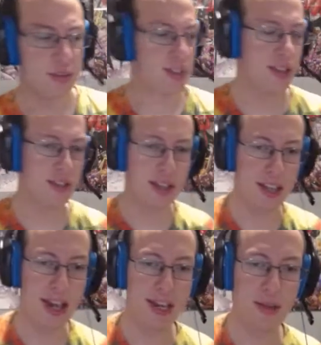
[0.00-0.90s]

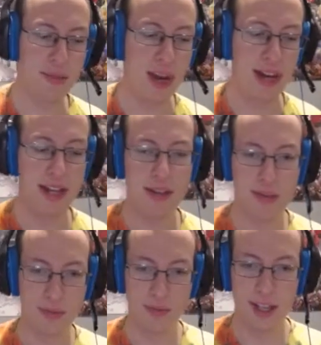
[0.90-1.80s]
singly,
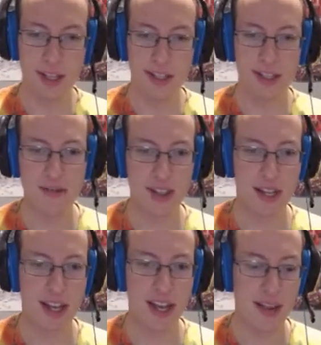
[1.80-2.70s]
80 sleeves at
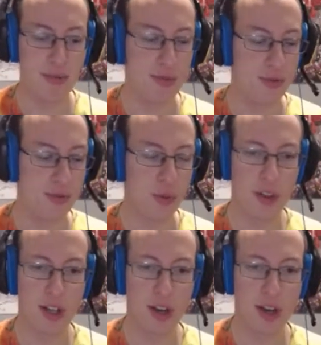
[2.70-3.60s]
a time for
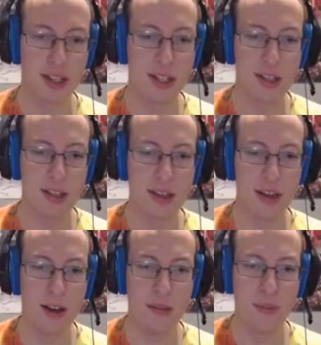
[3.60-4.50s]
what the cost is,
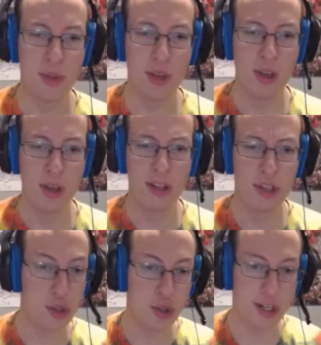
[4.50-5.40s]

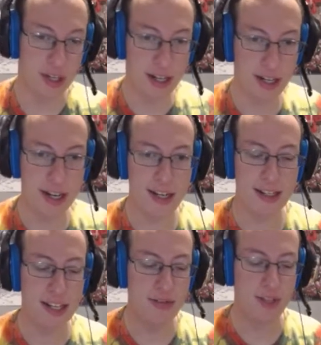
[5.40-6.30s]
unless you just needed 80
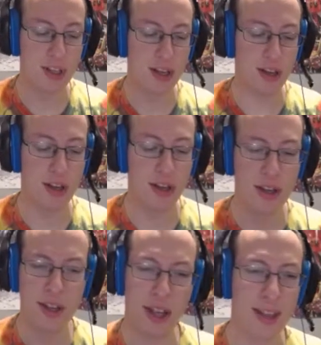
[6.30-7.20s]
sleeves. At
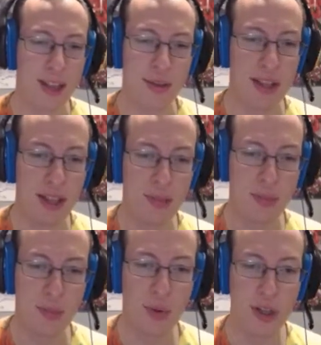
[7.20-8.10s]

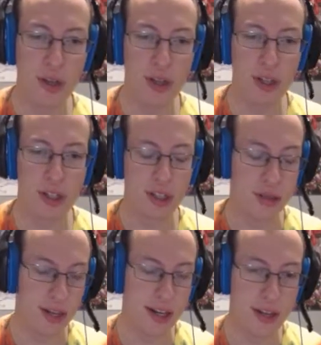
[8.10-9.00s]
that point, you can just
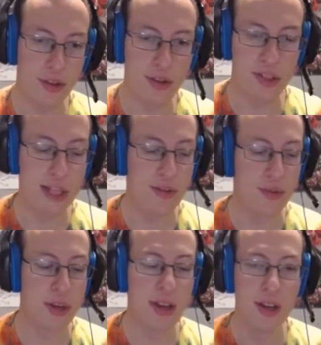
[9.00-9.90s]
get any other sleeves,
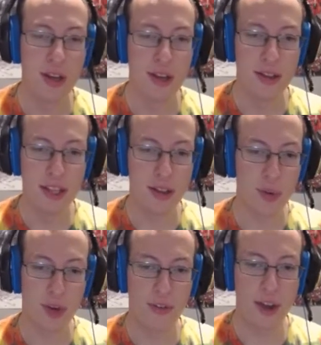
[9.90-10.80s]
but these
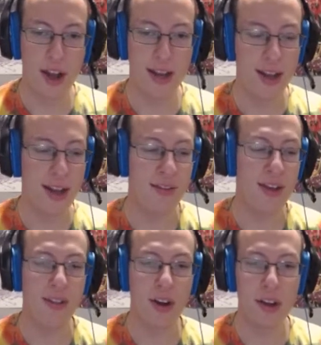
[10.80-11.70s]
work fine. I've
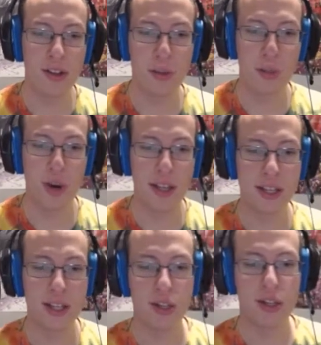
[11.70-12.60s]
had very little
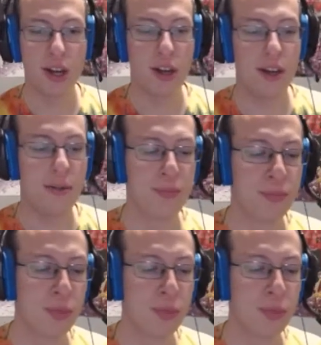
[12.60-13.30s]
breakage, but